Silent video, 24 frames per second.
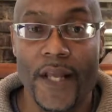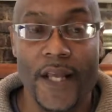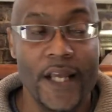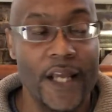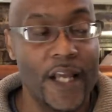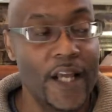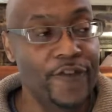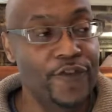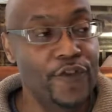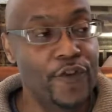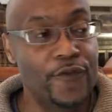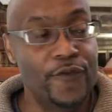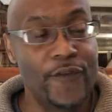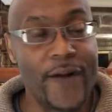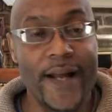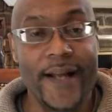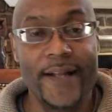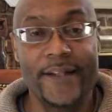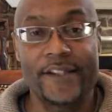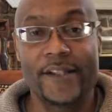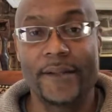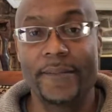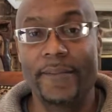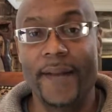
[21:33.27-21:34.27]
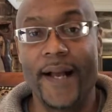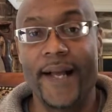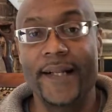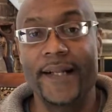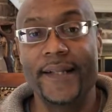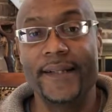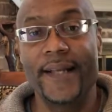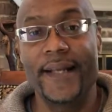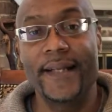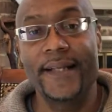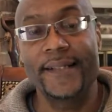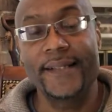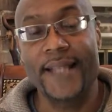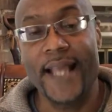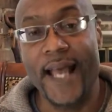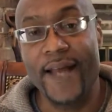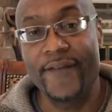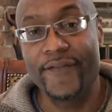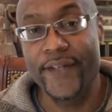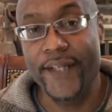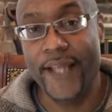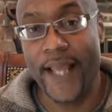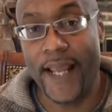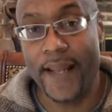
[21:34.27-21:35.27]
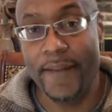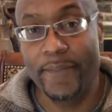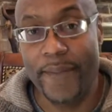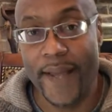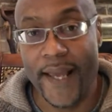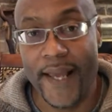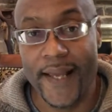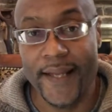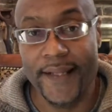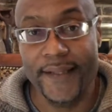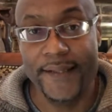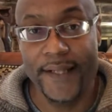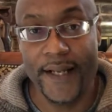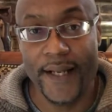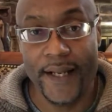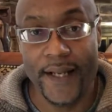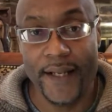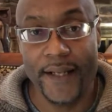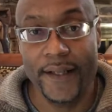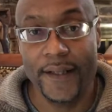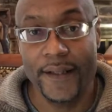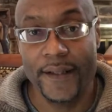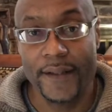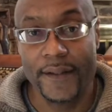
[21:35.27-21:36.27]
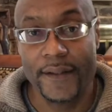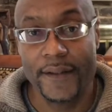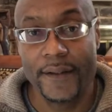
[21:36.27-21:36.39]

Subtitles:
If you find somebody that is having a bad day,